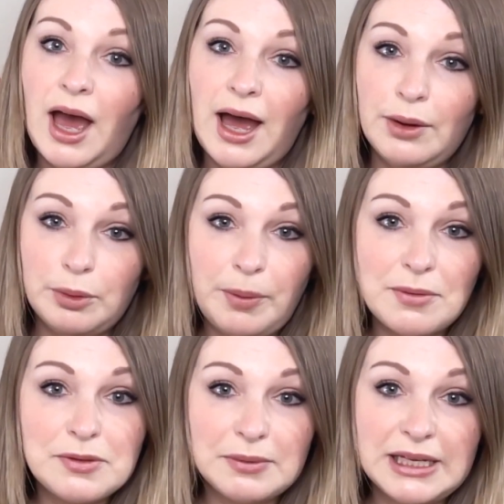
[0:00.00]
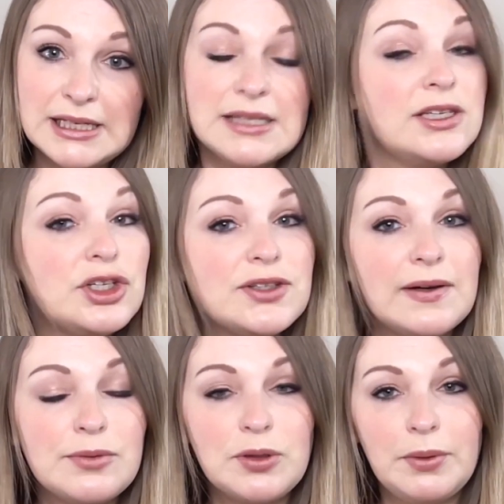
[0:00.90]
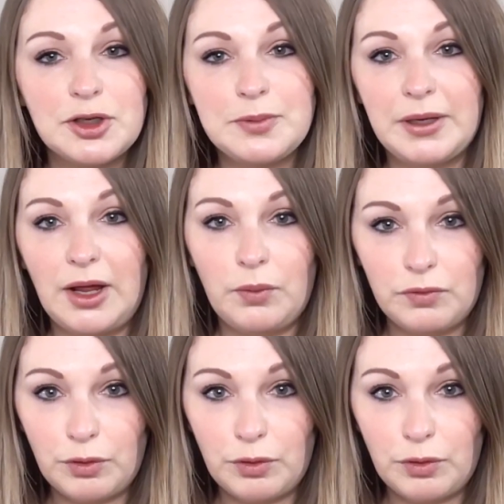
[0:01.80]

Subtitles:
I will pop some links in the description box below